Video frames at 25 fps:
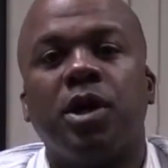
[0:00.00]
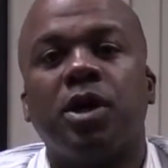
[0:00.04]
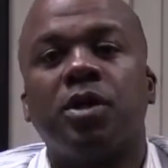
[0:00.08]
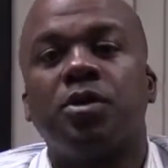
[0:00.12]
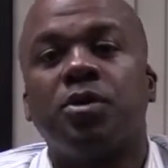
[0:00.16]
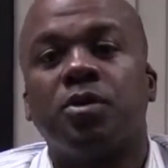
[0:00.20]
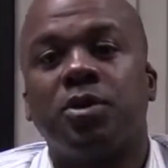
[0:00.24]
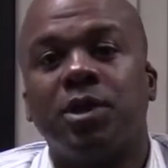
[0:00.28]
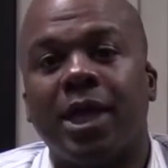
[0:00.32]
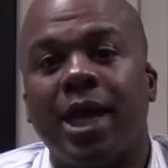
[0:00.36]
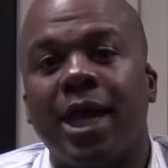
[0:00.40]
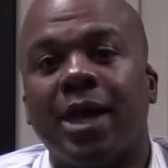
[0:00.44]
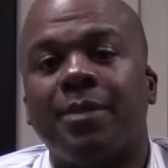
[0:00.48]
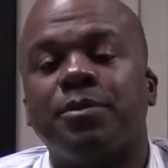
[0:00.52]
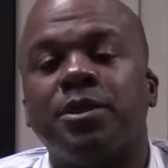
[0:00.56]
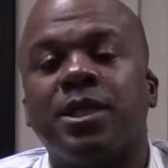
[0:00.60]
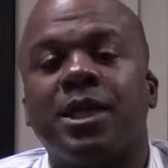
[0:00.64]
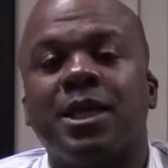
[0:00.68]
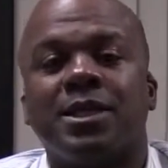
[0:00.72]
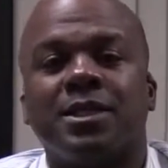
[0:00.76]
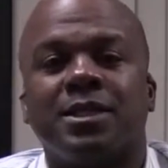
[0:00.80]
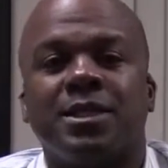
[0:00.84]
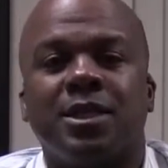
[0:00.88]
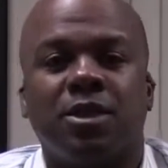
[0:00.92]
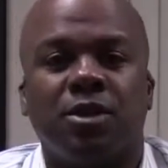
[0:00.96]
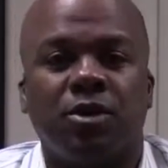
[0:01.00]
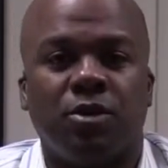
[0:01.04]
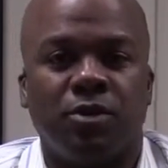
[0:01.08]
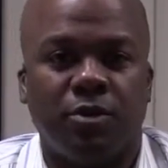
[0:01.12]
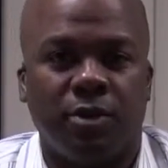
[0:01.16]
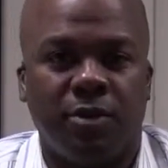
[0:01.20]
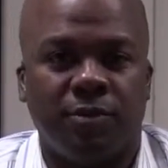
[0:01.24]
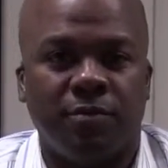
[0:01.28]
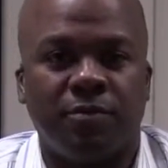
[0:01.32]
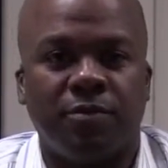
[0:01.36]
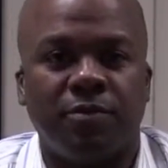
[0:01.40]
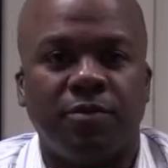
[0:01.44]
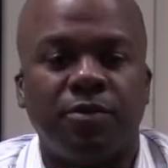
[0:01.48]
other lab tests that
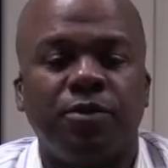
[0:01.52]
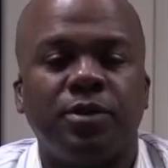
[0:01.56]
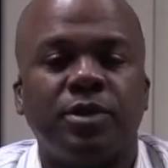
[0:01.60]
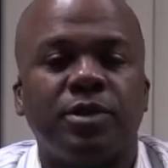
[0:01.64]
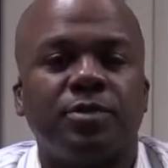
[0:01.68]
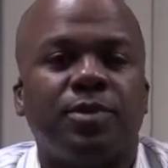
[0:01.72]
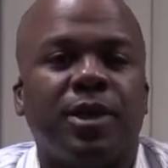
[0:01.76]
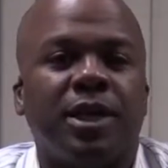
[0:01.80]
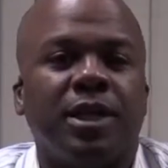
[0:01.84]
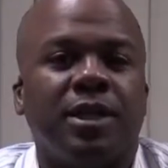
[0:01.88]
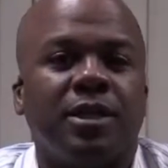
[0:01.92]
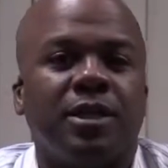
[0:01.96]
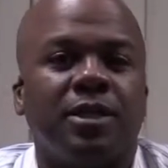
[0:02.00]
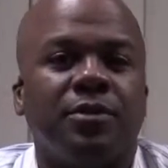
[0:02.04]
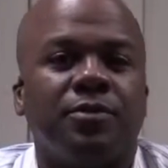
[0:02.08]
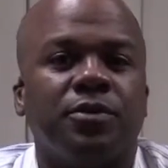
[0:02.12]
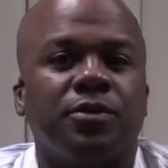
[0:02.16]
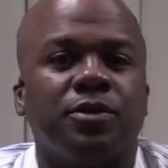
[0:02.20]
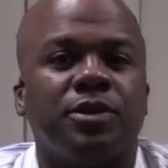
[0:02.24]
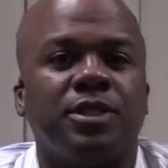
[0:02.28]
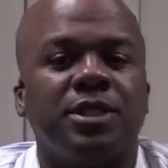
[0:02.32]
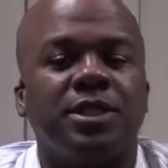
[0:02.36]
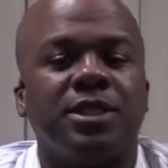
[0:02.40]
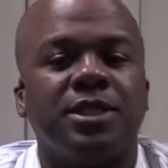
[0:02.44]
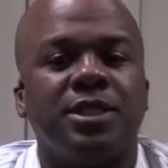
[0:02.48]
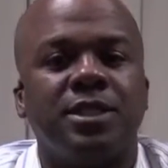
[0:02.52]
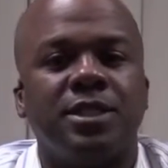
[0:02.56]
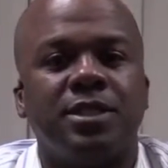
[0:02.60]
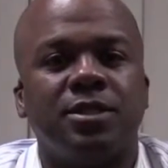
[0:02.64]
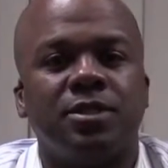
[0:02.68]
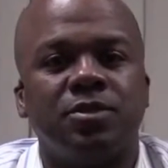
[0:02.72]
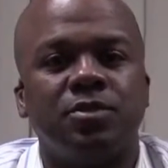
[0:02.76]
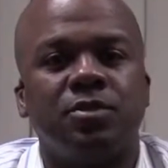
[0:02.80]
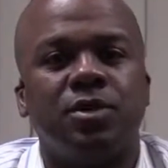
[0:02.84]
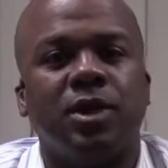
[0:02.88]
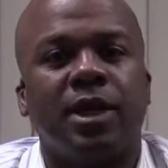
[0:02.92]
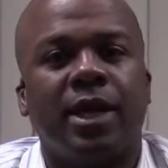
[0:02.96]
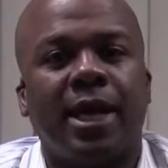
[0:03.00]
are influenced by the liver to,
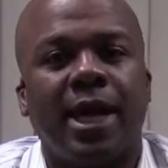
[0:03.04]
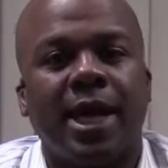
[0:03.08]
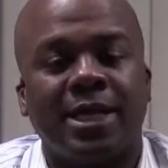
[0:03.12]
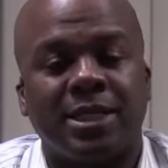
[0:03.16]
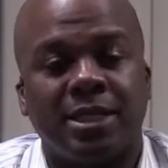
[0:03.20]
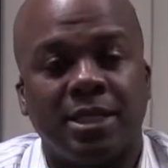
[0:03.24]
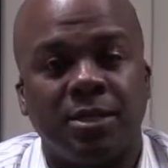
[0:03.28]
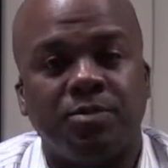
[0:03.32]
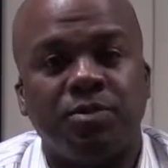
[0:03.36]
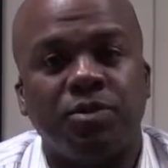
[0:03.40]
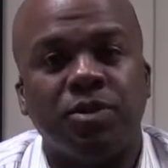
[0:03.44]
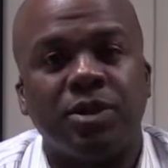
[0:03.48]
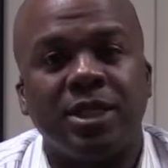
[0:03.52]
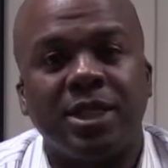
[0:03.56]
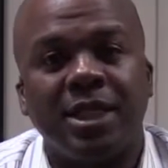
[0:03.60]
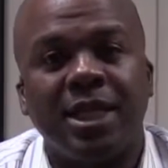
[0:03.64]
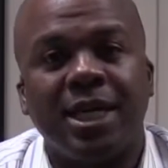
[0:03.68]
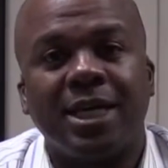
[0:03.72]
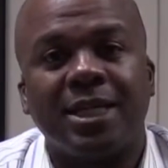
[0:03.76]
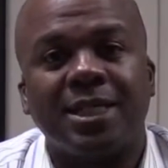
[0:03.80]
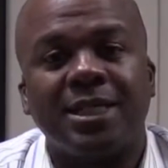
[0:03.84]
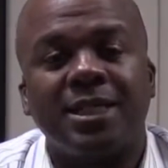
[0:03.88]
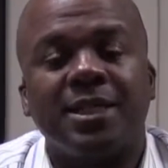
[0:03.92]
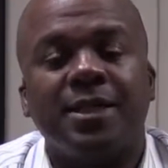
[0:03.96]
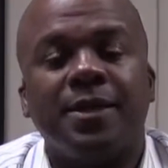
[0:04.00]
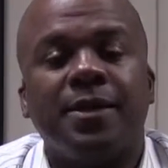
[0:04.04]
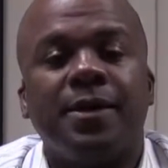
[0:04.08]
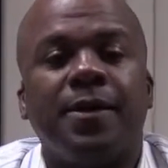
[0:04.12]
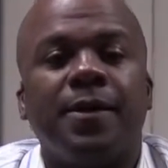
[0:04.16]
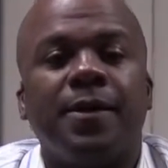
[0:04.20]
to actually predict